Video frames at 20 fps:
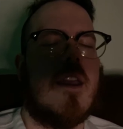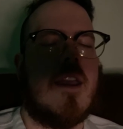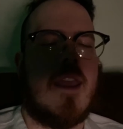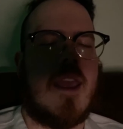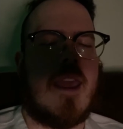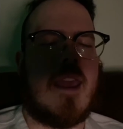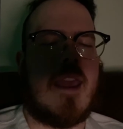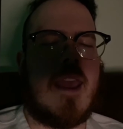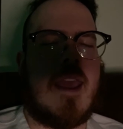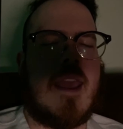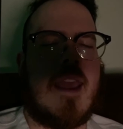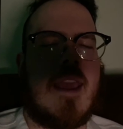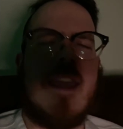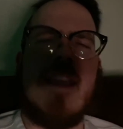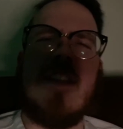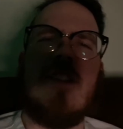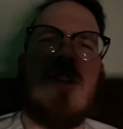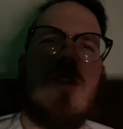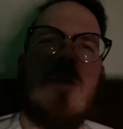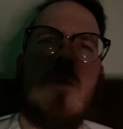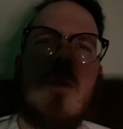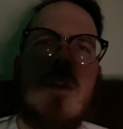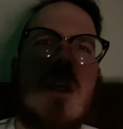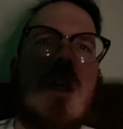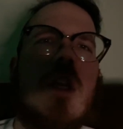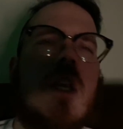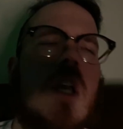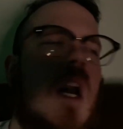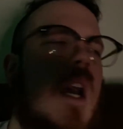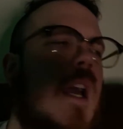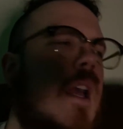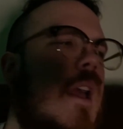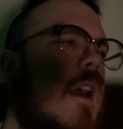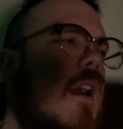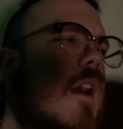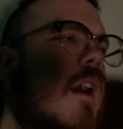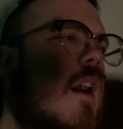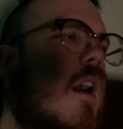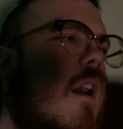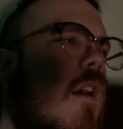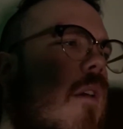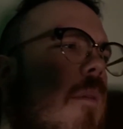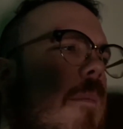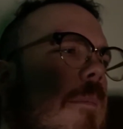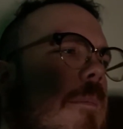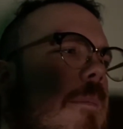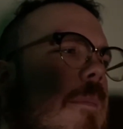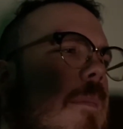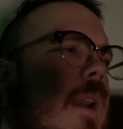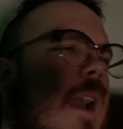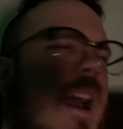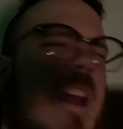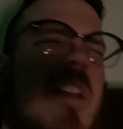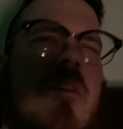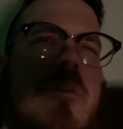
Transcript: it hits you in the gut kind